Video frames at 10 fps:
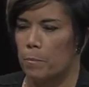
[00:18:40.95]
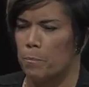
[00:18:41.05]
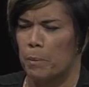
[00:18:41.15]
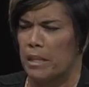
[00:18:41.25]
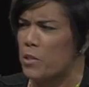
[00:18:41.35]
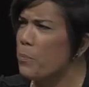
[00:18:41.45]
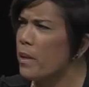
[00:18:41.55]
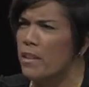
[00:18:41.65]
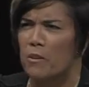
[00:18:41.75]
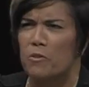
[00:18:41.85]
bleach
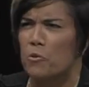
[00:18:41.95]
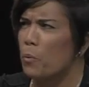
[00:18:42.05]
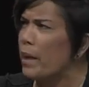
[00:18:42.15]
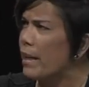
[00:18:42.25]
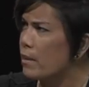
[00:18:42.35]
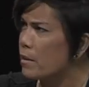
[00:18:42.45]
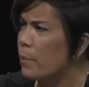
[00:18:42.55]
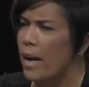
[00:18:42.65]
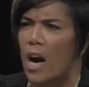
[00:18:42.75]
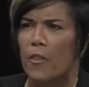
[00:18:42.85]
put in their drinks
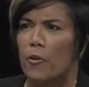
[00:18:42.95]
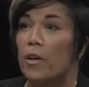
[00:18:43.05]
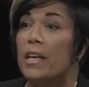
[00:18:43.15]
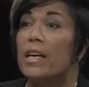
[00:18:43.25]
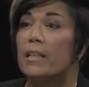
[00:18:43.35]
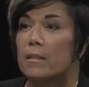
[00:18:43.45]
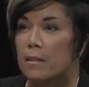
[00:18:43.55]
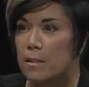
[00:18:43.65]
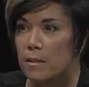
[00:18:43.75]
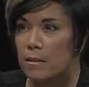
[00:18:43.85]
by other
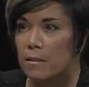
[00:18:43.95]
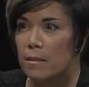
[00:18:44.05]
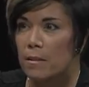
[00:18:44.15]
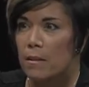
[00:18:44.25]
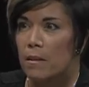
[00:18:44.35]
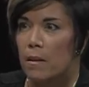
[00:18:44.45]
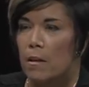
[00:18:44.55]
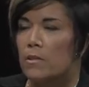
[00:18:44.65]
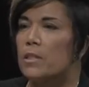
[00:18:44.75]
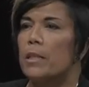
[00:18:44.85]
kids
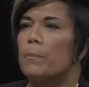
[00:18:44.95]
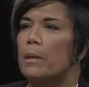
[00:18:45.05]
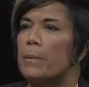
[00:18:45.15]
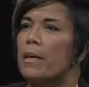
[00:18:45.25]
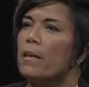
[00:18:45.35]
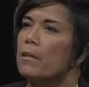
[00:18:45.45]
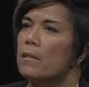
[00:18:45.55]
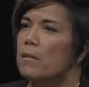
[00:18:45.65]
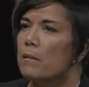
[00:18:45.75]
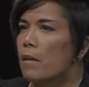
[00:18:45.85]
simply
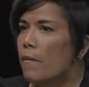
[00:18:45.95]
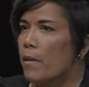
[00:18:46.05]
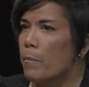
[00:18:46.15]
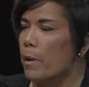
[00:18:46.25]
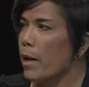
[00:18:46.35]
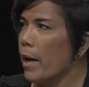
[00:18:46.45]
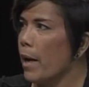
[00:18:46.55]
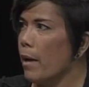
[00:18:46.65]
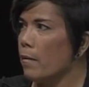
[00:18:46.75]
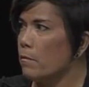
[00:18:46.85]
because of them being
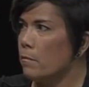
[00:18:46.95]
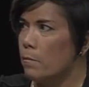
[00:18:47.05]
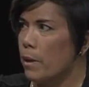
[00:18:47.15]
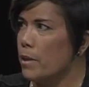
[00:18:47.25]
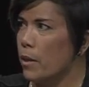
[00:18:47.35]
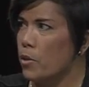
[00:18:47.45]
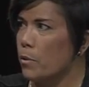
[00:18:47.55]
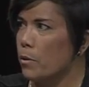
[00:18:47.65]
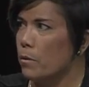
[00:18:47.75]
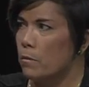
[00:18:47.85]
gay,
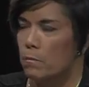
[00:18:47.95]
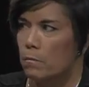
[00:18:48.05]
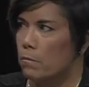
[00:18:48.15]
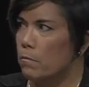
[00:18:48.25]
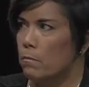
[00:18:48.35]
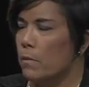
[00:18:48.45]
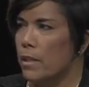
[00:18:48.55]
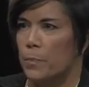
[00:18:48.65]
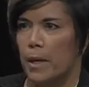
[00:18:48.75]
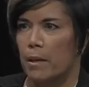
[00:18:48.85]
bisexual,
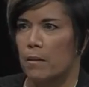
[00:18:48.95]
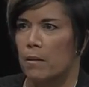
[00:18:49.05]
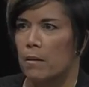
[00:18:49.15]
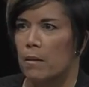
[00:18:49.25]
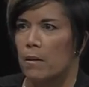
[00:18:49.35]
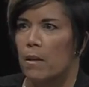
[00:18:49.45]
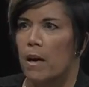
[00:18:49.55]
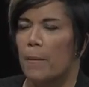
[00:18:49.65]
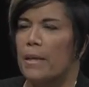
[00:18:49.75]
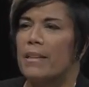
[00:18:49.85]
lesbian.
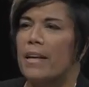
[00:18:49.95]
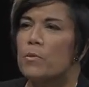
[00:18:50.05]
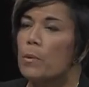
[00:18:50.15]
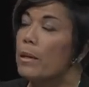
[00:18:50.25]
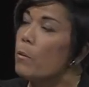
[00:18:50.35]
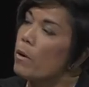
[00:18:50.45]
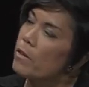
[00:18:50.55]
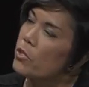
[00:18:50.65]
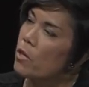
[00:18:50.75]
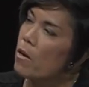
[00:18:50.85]
I mean, that's really where
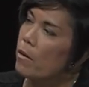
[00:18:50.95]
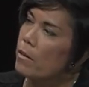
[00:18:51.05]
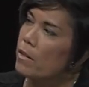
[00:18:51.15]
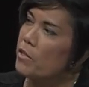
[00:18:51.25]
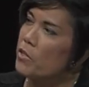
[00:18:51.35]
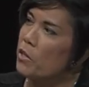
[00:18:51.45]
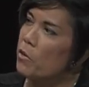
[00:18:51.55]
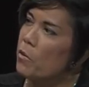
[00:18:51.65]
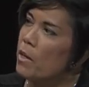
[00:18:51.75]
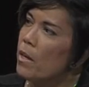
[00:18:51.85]
it starts. And
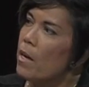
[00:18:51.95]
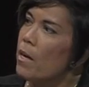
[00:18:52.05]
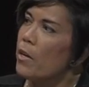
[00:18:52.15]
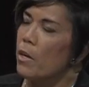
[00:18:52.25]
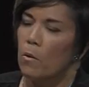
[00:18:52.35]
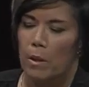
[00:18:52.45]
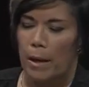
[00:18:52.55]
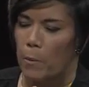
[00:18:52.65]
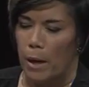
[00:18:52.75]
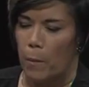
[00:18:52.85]
so, you know,
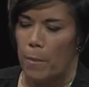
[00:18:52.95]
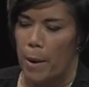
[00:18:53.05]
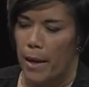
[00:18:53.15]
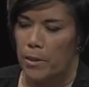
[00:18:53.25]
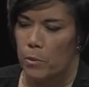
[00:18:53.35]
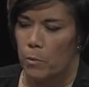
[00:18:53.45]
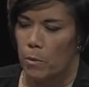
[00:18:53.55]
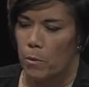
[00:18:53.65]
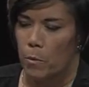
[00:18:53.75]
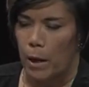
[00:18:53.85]
like when I went back
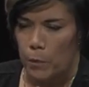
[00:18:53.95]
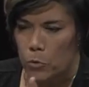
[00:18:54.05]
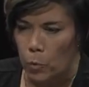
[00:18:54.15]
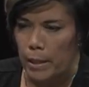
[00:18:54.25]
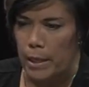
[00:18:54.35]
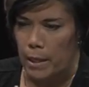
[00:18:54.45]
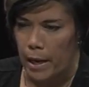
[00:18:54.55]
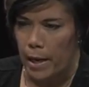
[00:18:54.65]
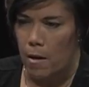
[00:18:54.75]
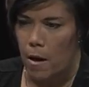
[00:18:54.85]
to when I was reading the
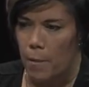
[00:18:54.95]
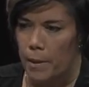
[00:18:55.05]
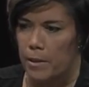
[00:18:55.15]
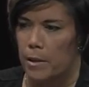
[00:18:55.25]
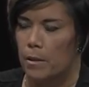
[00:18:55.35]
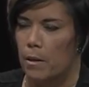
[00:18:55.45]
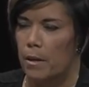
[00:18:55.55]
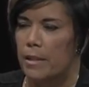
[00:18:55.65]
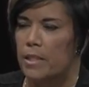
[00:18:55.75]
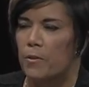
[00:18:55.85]
hate comments,
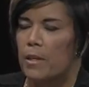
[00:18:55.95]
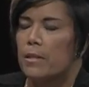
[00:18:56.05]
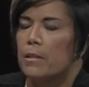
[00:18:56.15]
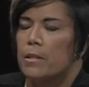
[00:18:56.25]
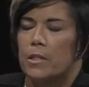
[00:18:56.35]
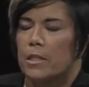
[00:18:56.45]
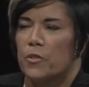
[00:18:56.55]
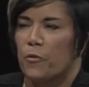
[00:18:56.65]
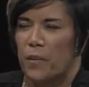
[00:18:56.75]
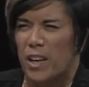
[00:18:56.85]

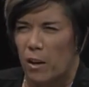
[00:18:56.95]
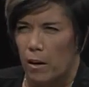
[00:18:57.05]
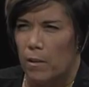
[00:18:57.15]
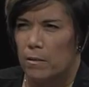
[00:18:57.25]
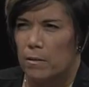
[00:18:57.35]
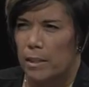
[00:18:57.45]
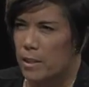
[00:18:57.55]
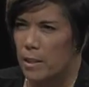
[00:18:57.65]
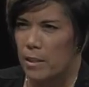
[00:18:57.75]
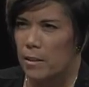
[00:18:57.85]
it's fear,
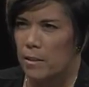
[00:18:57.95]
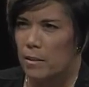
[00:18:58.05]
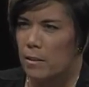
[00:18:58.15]
isn't it?